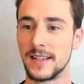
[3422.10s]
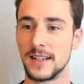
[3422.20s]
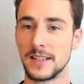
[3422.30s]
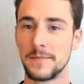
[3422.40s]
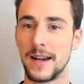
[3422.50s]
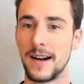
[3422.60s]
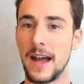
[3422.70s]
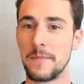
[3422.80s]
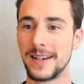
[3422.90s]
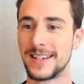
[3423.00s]
it doesn't matter
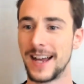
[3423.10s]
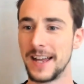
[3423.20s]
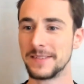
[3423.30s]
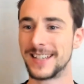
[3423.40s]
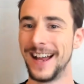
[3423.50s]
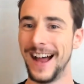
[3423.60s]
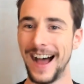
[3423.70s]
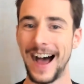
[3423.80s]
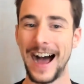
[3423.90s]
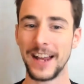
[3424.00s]
how many times
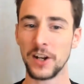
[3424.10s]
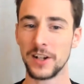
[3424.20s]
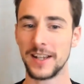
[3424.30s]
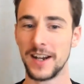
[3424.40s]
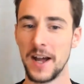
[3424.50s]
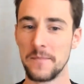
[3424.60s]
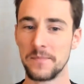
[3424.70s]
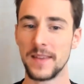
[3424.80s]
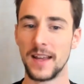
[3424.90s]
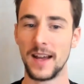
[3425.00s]
I look it
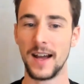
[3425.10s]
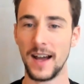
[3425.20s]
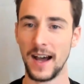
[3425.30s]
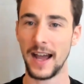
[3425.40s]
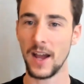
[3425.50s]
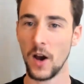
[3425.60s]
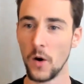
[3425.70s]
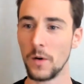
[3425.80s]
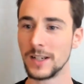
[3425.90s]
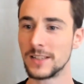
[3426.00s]
up, I
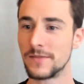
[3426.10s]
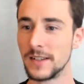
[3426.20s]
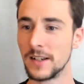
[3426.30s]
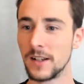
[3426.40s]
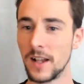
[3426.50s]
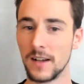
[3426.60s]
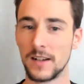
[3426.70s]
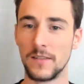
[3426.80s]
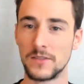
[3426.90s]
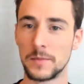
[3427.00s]
always feel
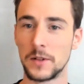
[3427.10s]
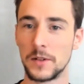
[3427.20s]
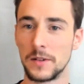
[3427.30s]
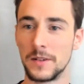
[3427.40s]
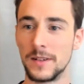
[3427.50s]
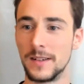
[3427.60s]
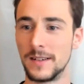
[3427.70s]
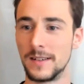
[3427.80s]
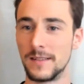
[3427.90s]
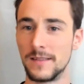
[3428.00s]
uncomfortable
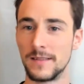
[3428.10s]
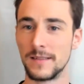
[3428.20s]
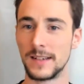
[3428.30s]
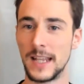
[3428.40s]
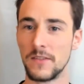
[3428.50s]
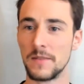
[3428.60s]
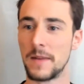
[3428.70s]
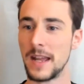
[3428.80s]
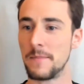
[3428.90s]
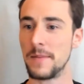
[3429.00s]
giving
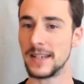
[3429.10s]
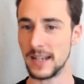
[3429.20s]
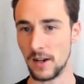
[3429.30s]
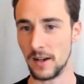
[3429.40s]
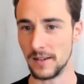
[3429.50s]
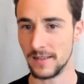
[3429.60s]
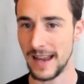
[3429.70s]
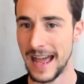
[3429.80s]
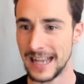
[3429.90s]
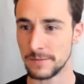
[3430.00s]
my opinion on
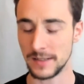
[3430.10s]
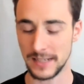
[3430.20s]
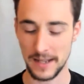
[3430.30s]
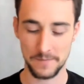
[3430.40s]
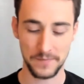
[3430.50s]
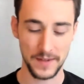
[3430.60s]
aspartame.